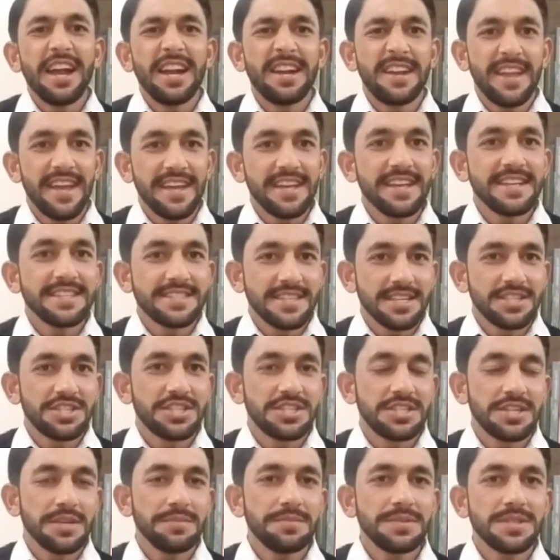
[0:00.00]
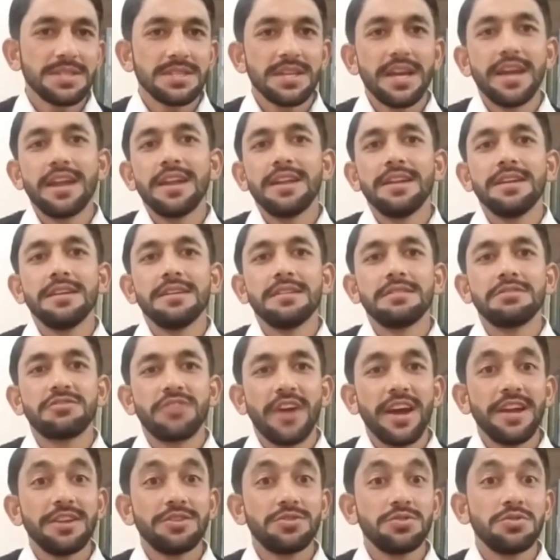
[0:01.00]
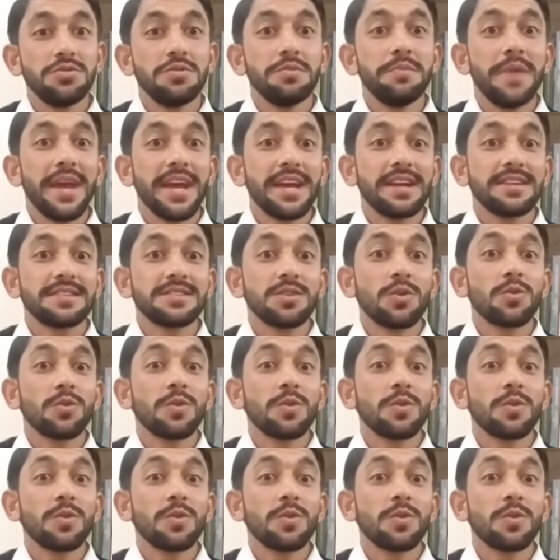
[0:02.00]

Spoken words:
taking such steps and trying to make